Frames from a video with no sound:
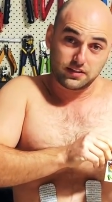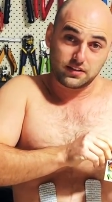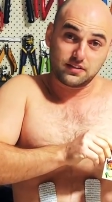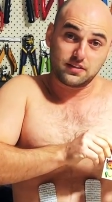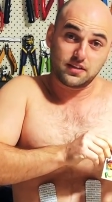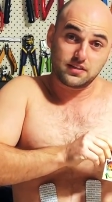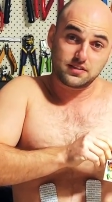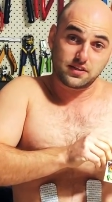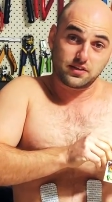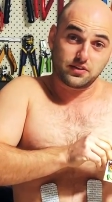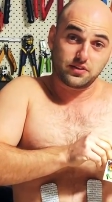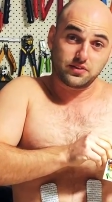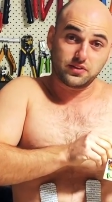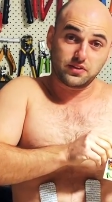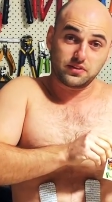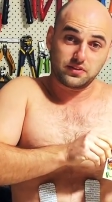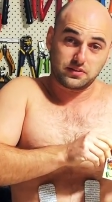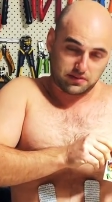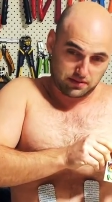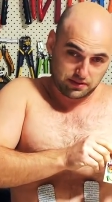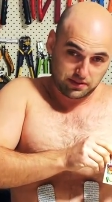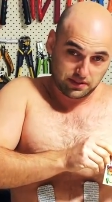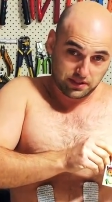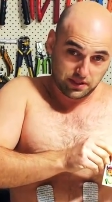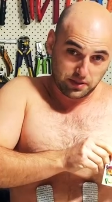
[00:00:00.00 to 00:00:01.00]
there's another
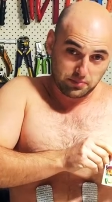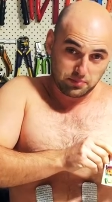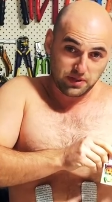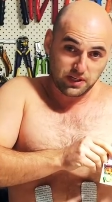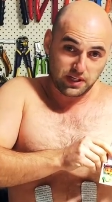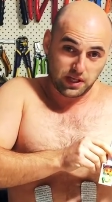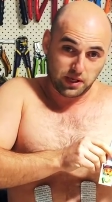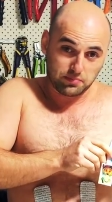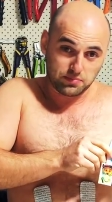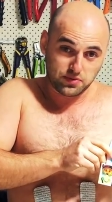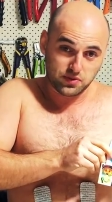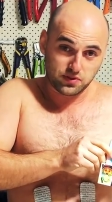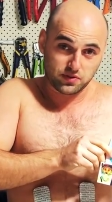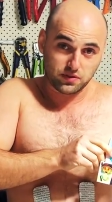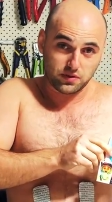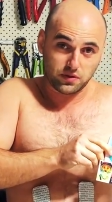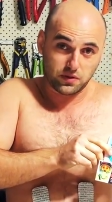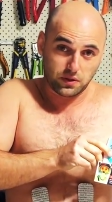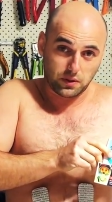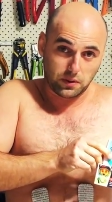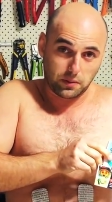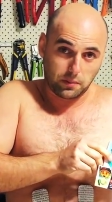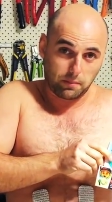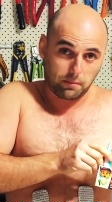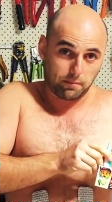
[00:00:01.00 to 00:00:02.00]
30 milliamps to
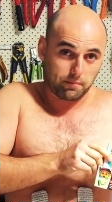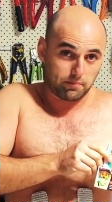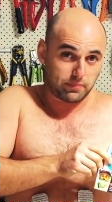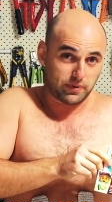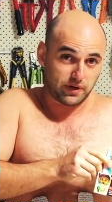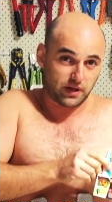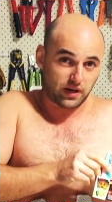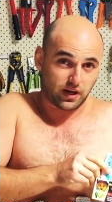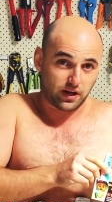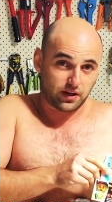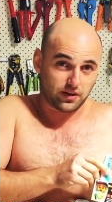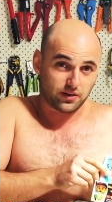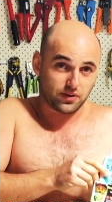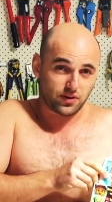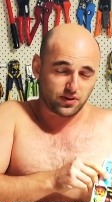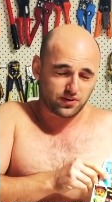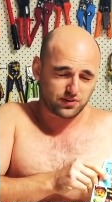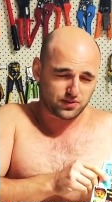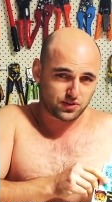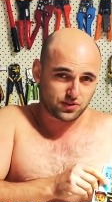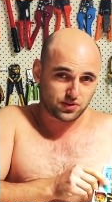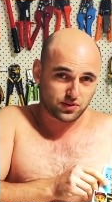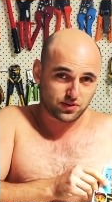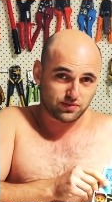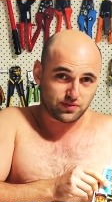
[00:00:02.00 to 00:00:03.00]
go. I'm not
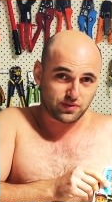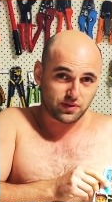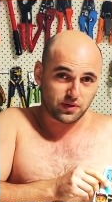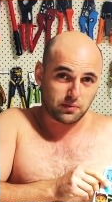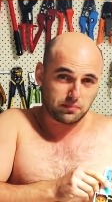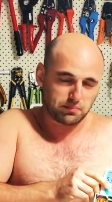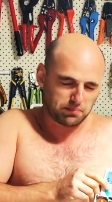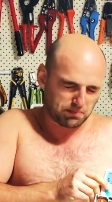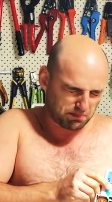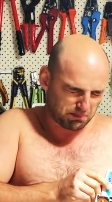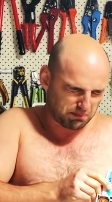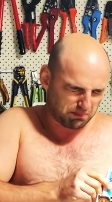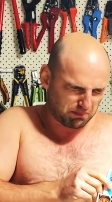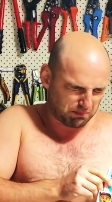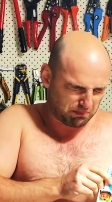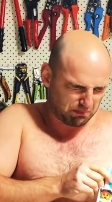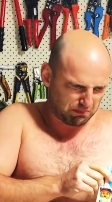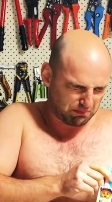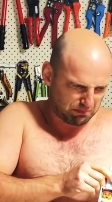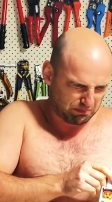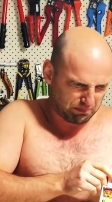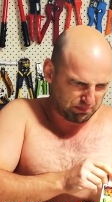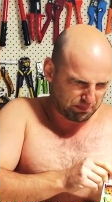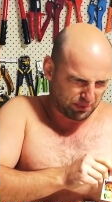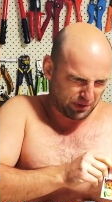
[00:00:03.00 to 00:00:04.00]
sure if we can
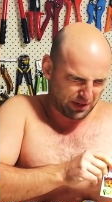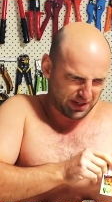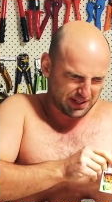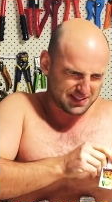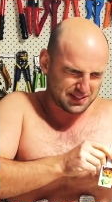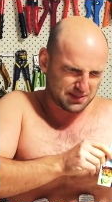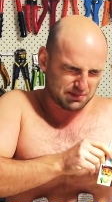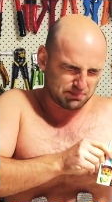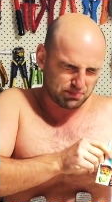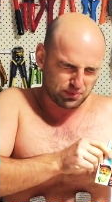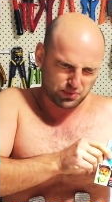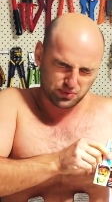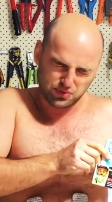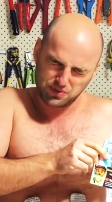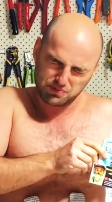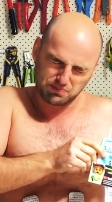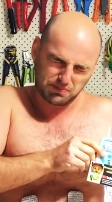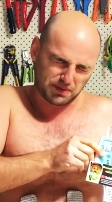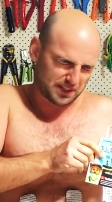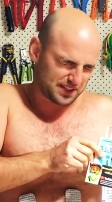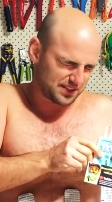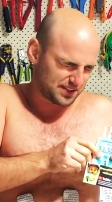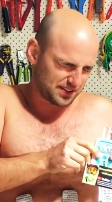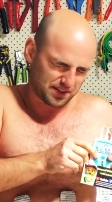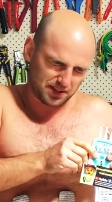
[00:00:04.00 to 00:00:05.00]
press the boost
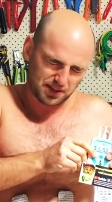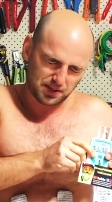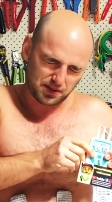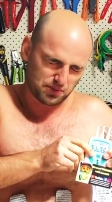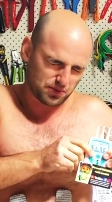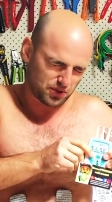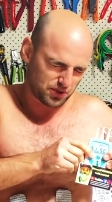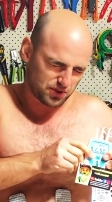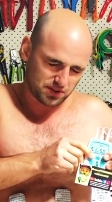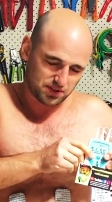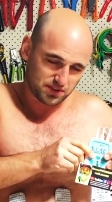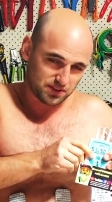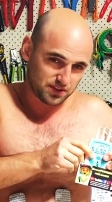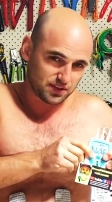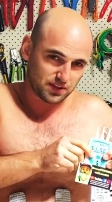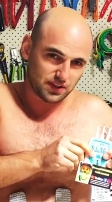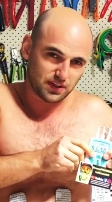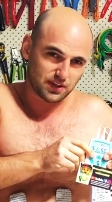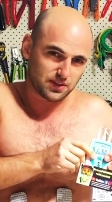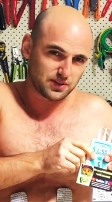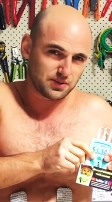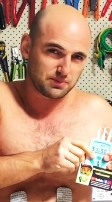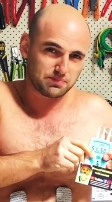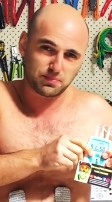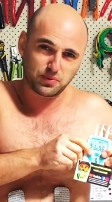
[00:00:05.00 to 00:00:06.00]
button anymore. No,
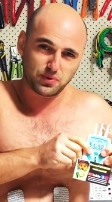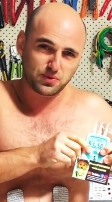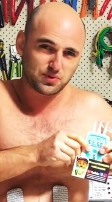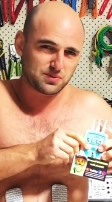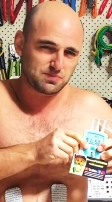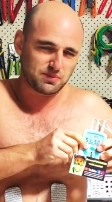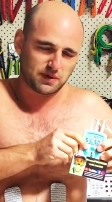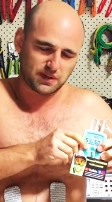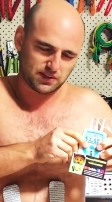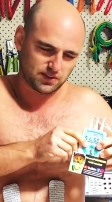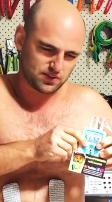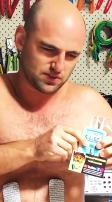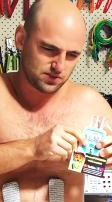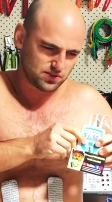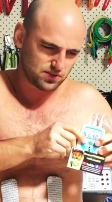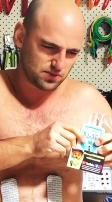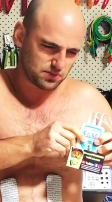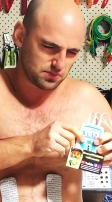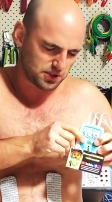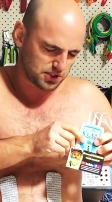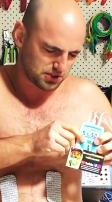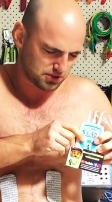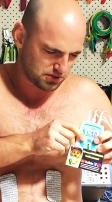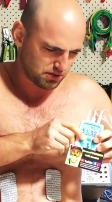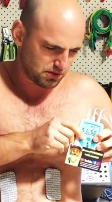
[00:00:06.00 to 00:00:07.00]
the boost button is too
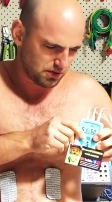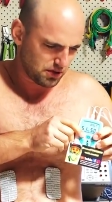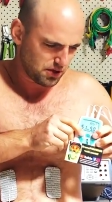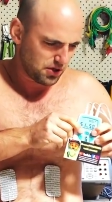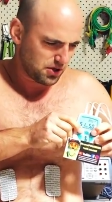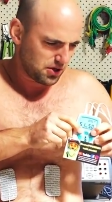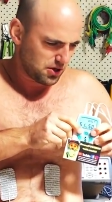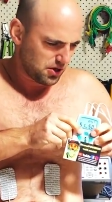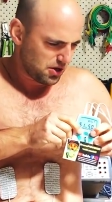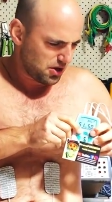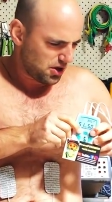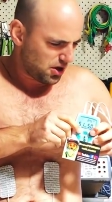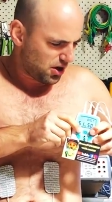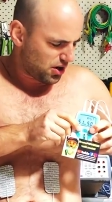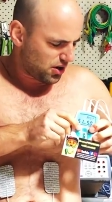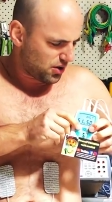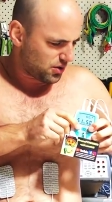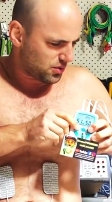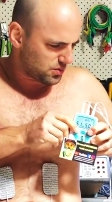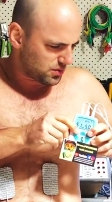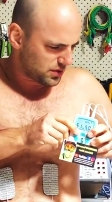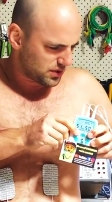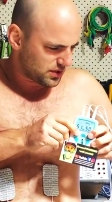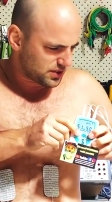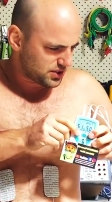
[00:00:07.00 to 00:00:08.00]
much.
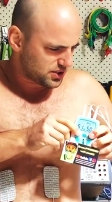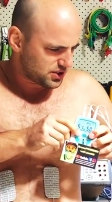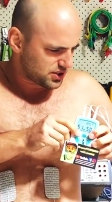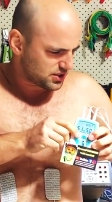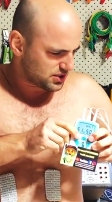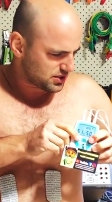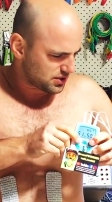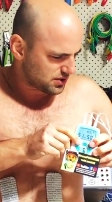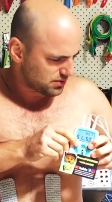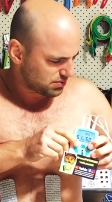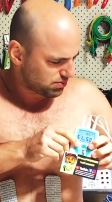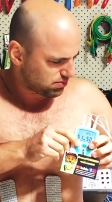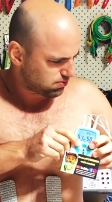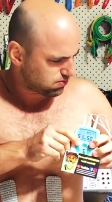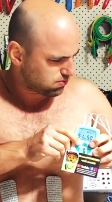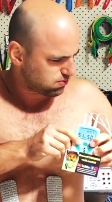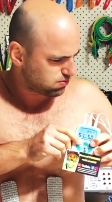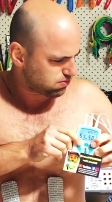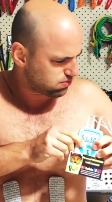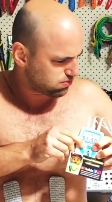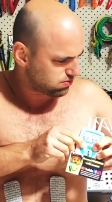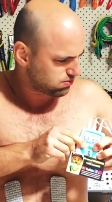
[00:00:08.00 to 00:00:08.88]
Holy shit.